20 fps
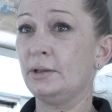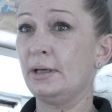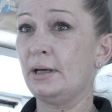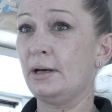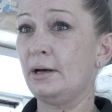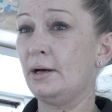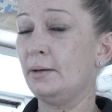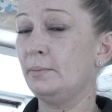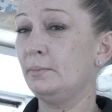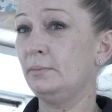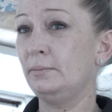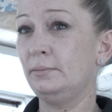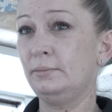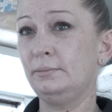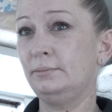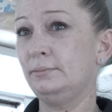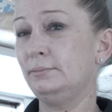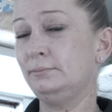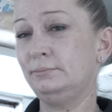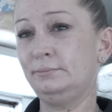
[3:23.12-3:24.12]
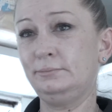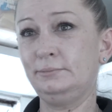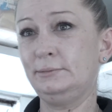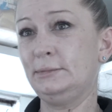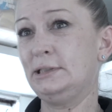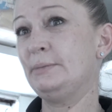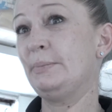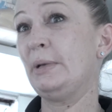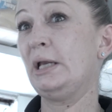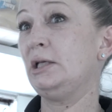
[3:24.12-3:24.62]
yeah, I'm
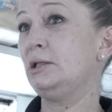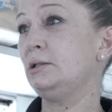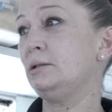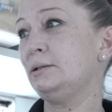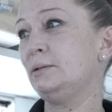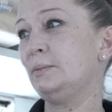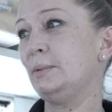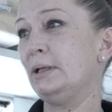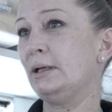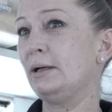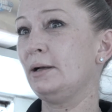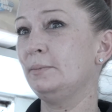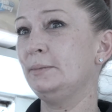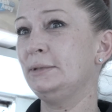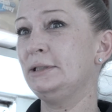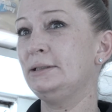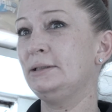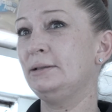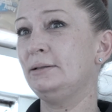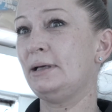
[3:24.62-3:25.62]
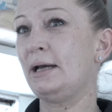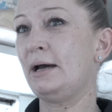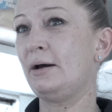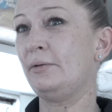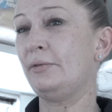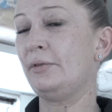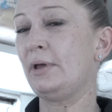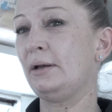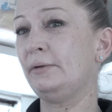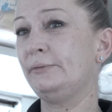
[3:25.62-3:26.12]
speechless when it comes to how
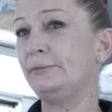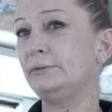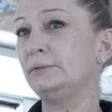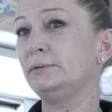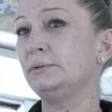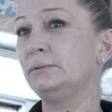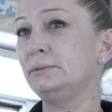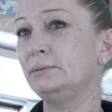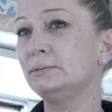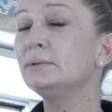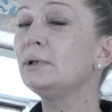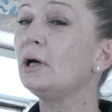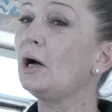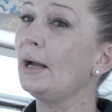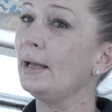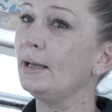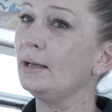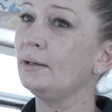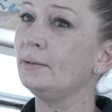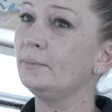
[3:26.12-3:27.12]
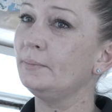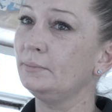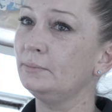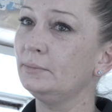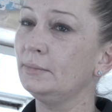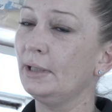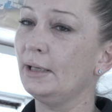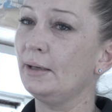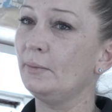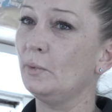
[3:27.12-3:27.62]
thankful I am.
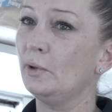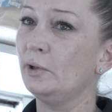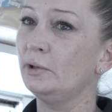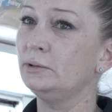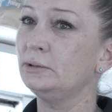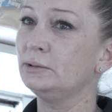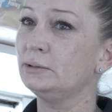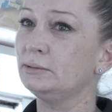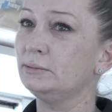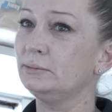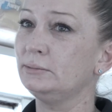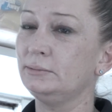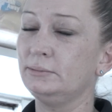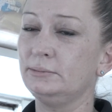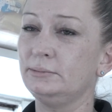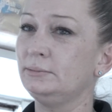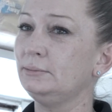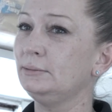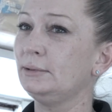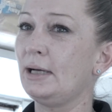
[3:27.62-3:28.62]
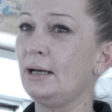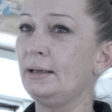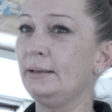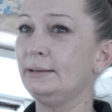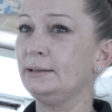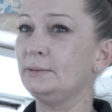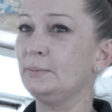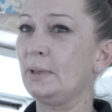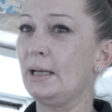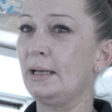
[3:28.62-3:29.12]
Yeah, words can't
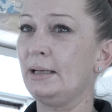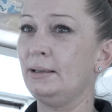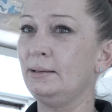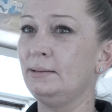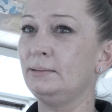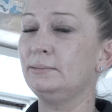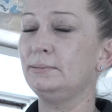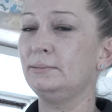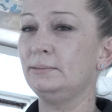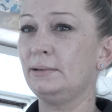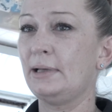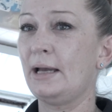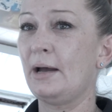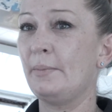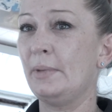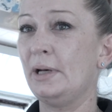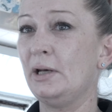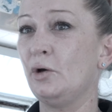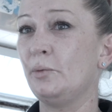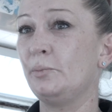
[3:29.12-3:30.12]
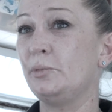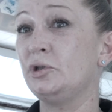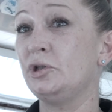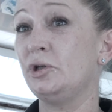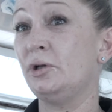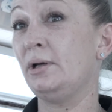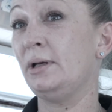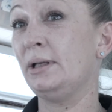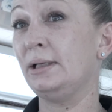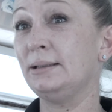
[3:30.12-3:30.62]
explain how many
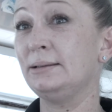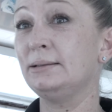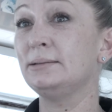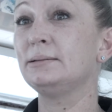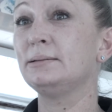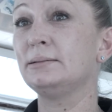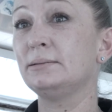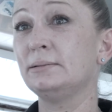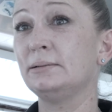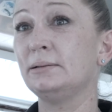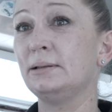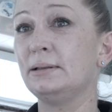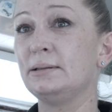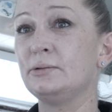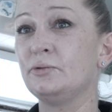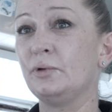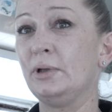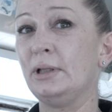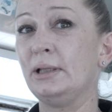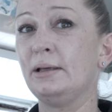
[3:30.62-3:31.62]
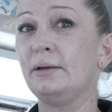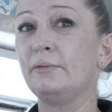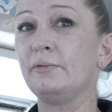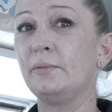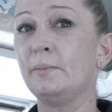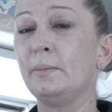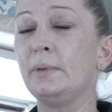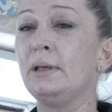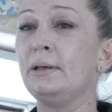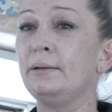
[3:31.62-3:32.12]
opportunities it's really
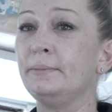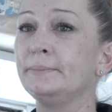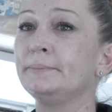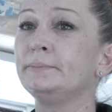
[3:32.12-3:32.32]
given me.